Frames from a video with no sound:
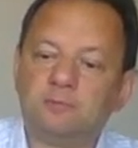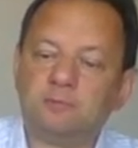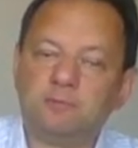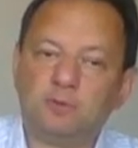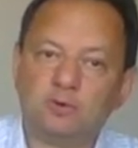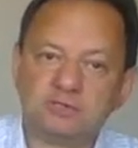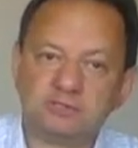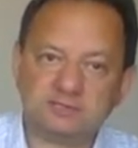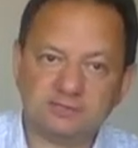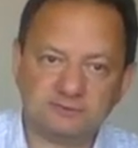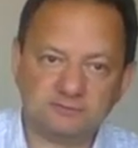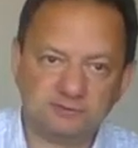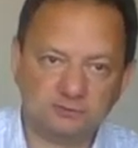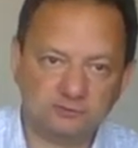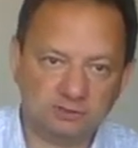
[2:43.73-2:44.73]
boxes
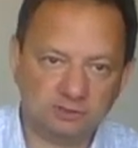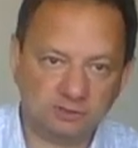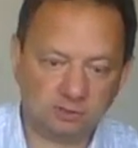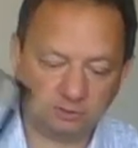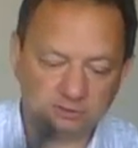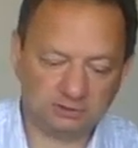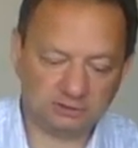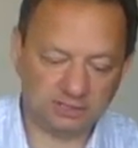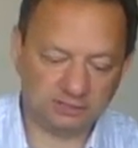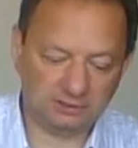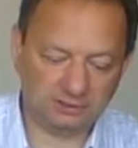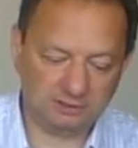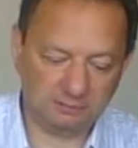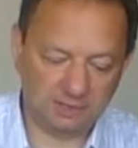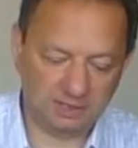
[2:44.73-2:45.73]
which will contain
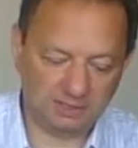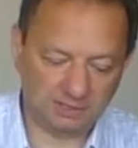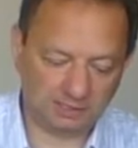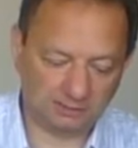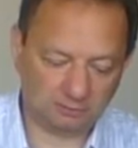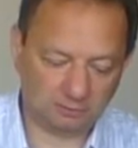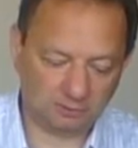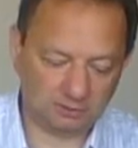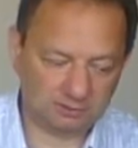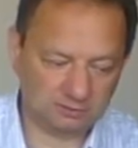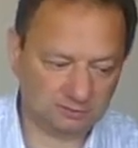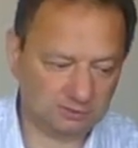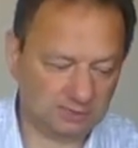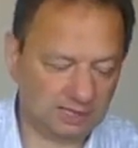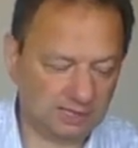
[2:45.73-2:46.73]
the main electronics
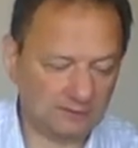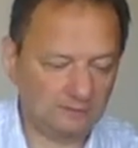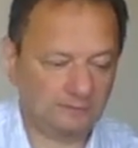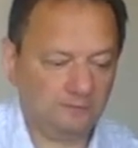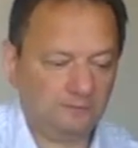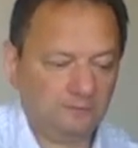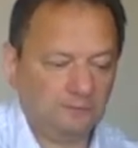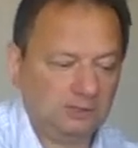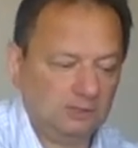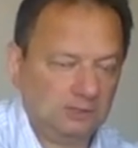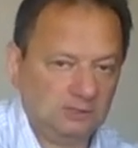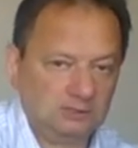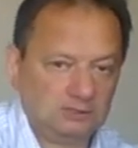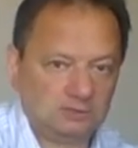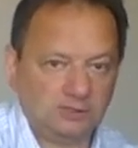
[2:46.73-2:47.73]
on the head.
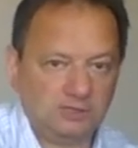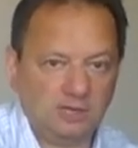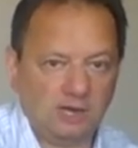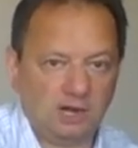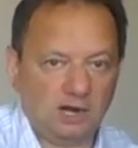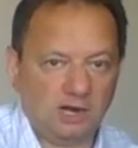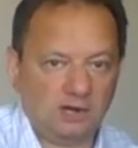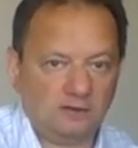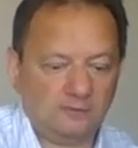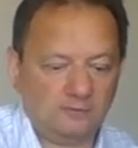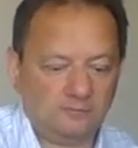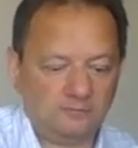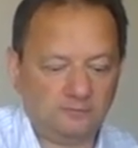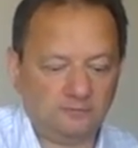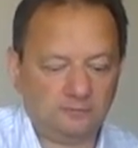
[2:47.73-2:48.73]
So here are
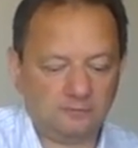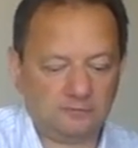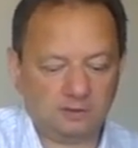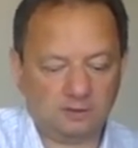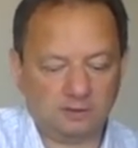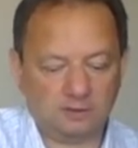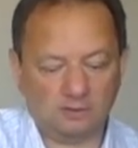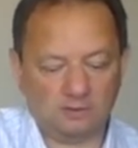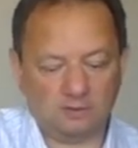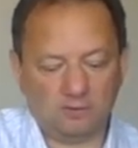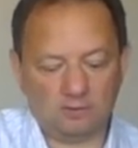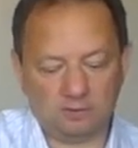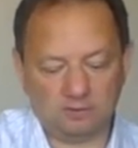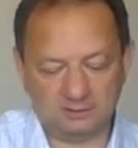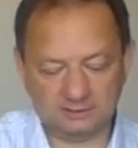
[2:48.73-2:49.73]

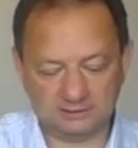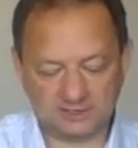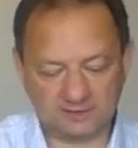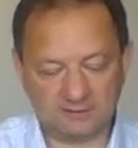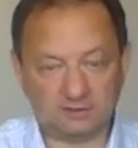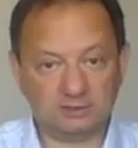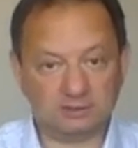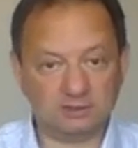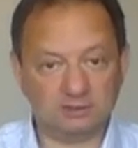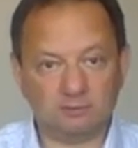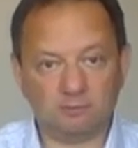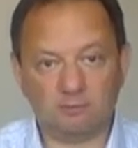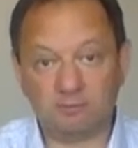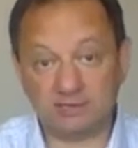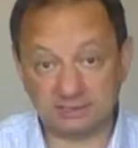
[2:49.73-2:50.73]
all the 17
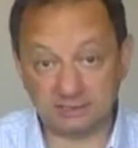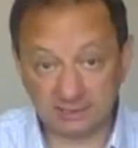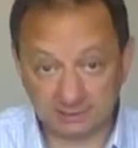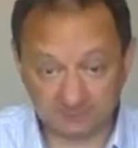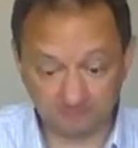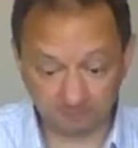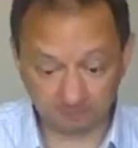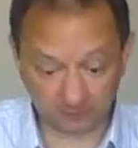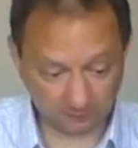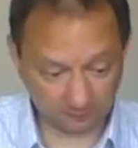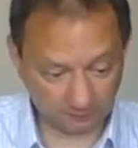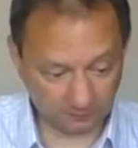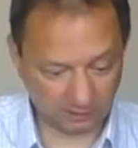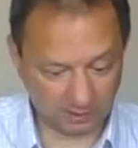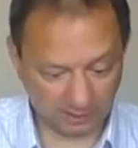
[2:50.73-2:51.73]
pieces.
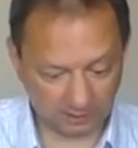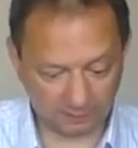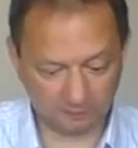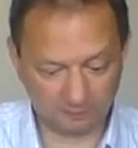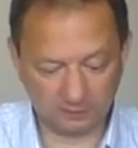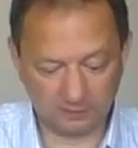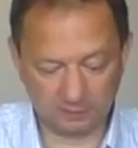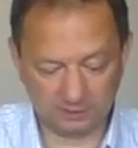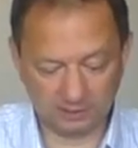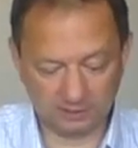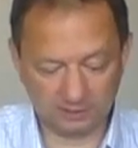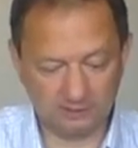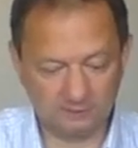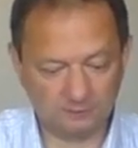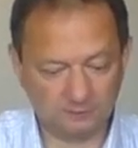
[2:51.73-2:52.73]
They are
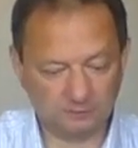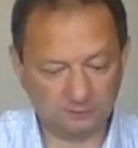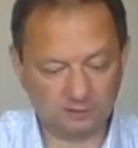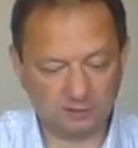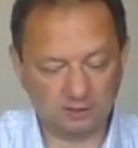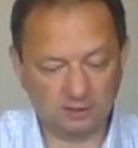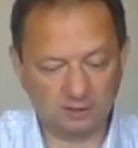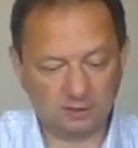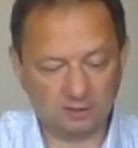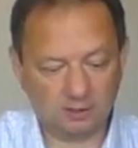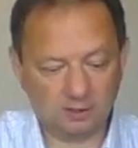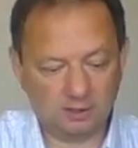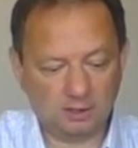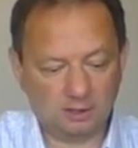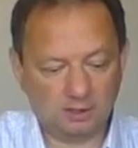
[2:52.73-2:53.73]
ready,
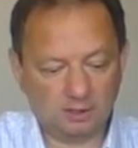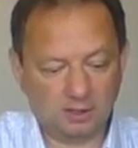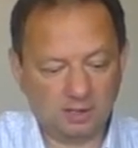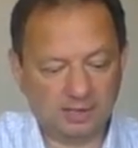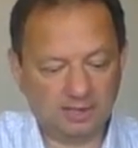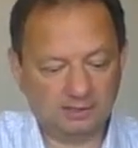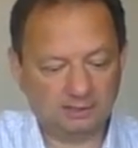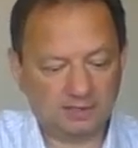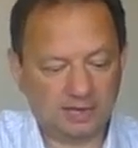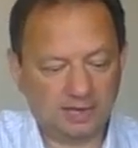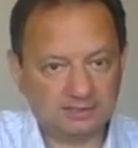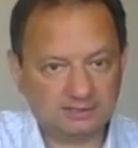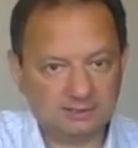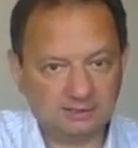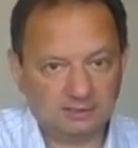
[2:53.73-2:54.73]
and
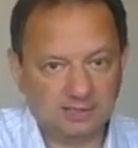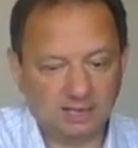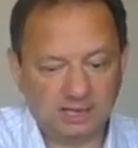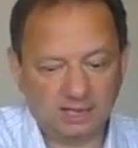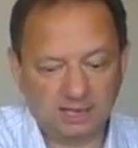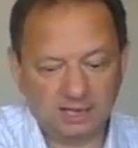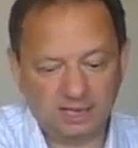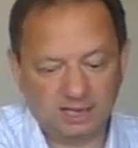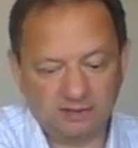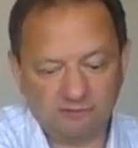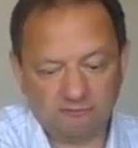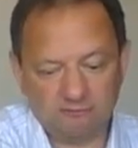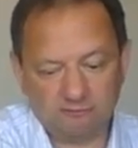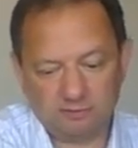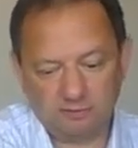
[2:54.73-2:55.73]
I still have